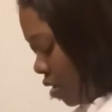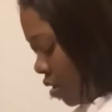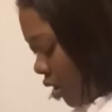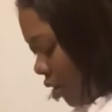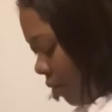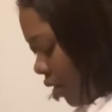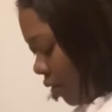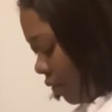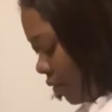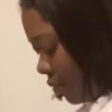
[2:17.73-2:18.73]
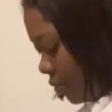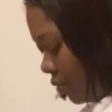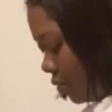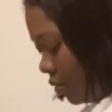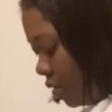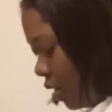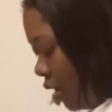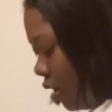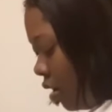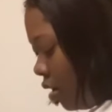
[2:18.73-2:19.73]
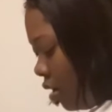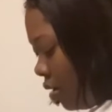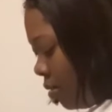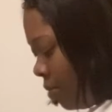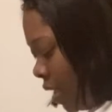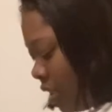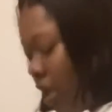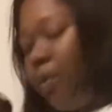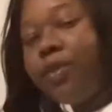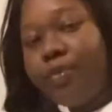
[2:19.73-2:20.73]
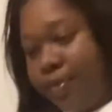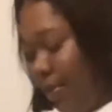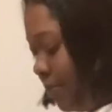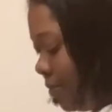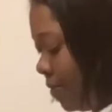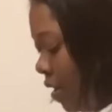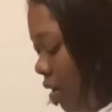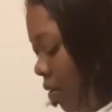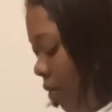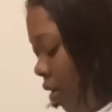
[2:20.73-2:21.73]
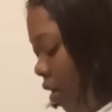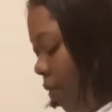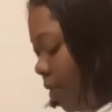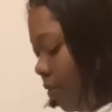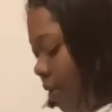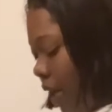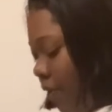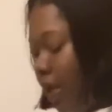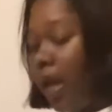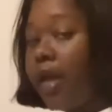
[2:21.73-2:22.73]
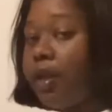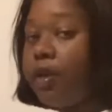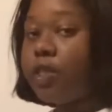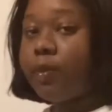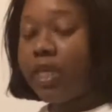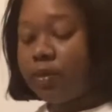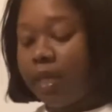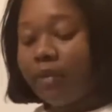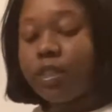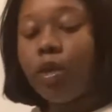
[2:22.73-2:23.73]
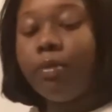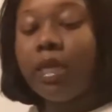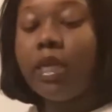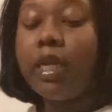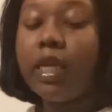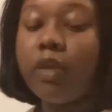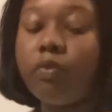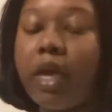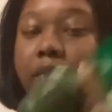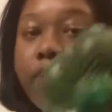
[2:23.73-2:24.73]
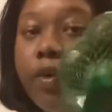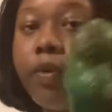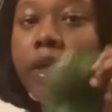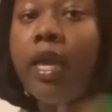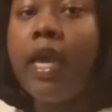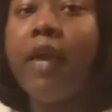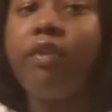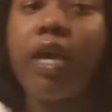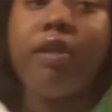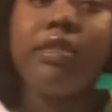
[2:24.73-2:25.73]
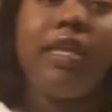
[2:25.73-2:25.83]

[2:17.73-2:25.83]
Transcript: or whatever. No, let's go with three. We're gonna go with three avocados because we have so many left. We got four avocados